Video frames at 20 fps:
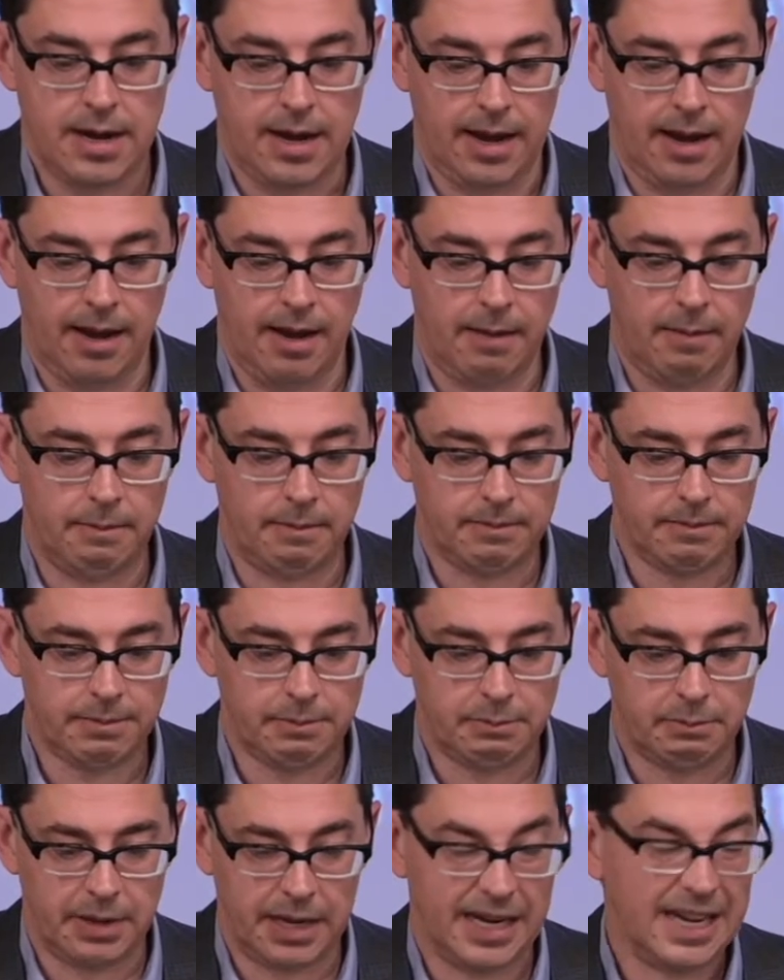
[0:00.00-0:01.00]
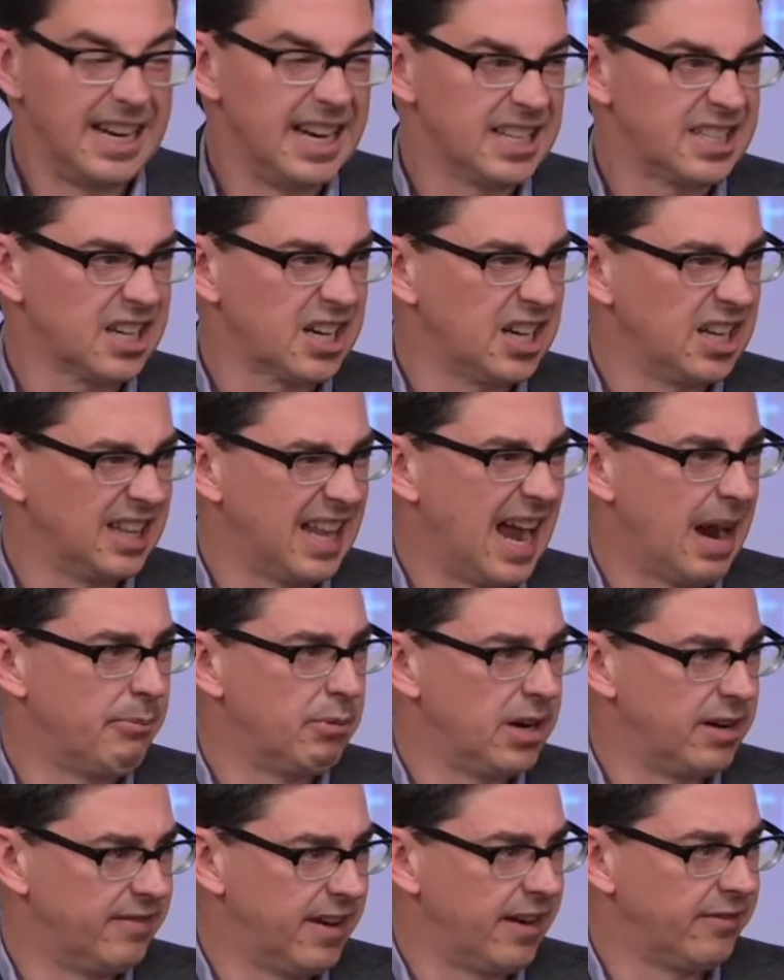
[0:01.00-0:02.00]
But it's a
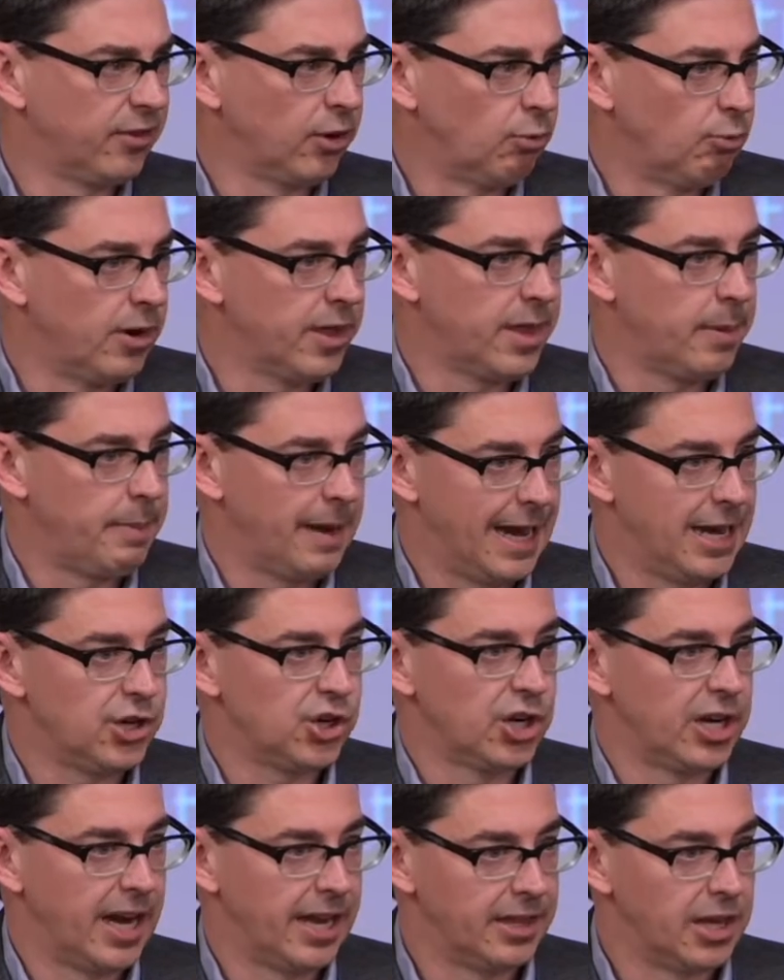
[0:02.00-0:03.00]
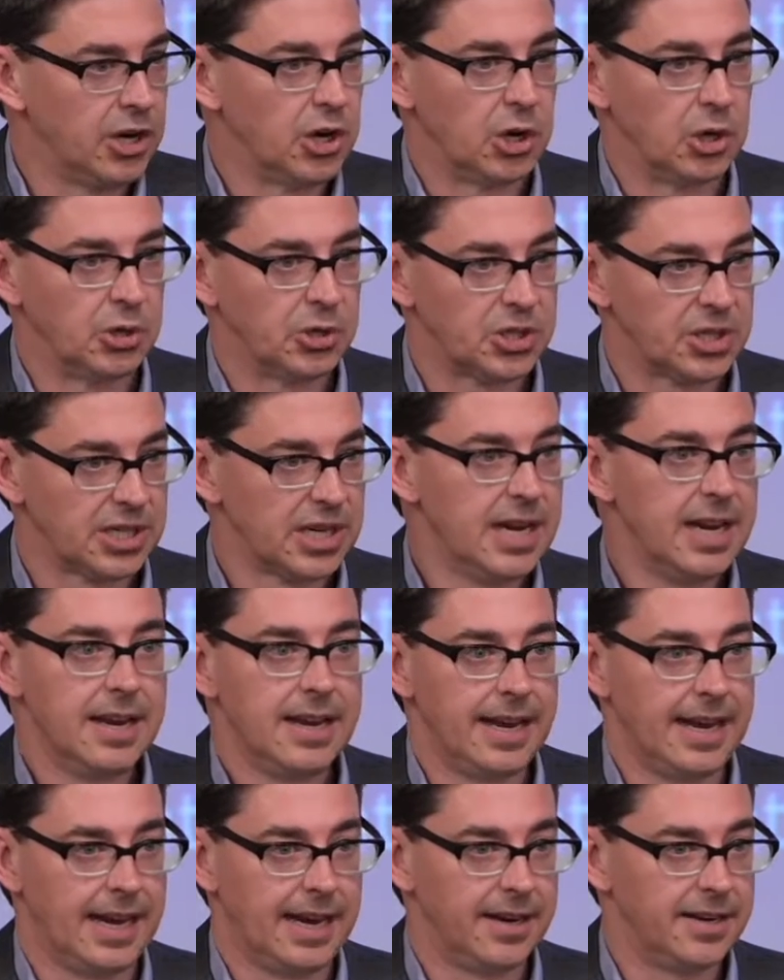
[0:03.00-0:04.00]
collaborative effort with the patient and the nurse
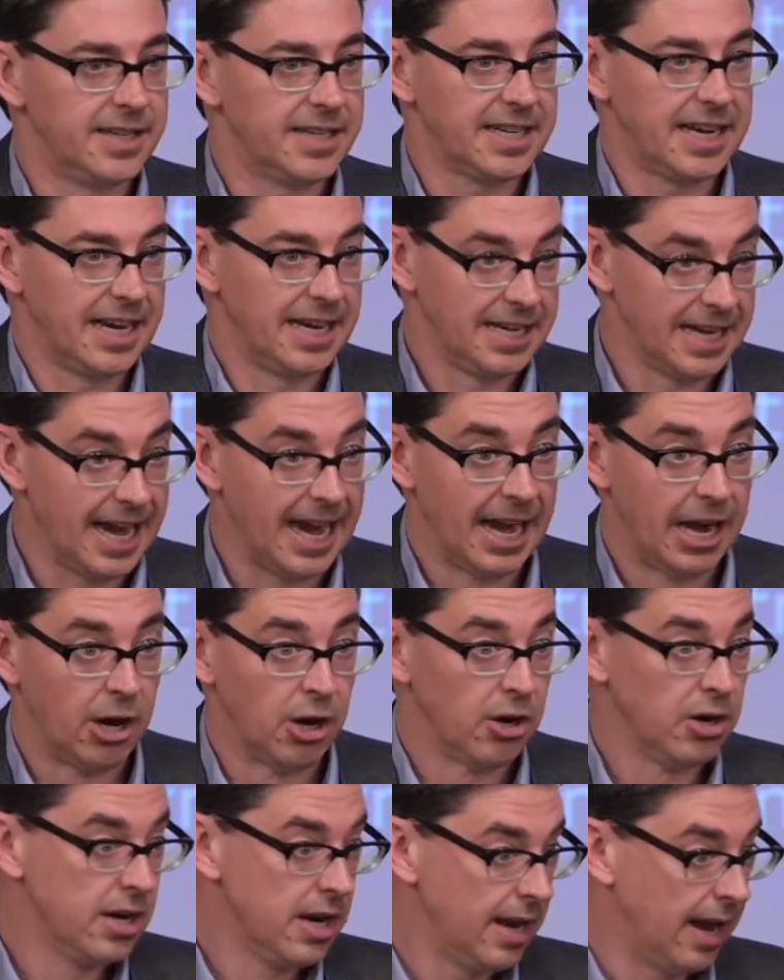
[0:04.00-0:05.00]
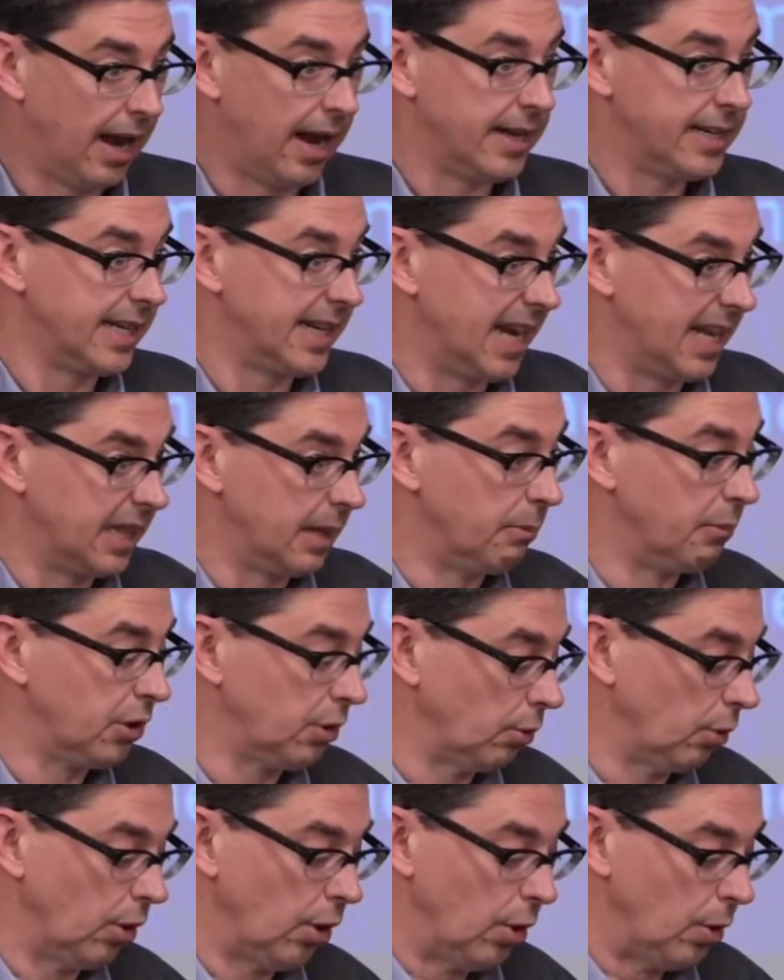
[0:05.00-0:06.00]
and skin care to get them
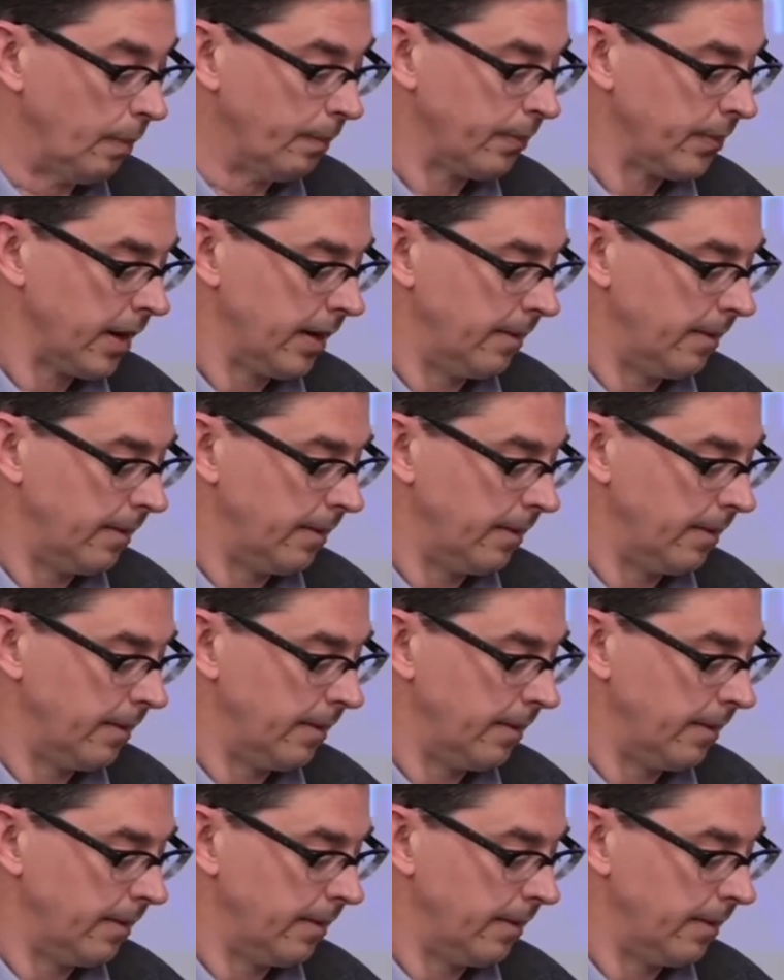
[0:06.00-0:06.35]
through.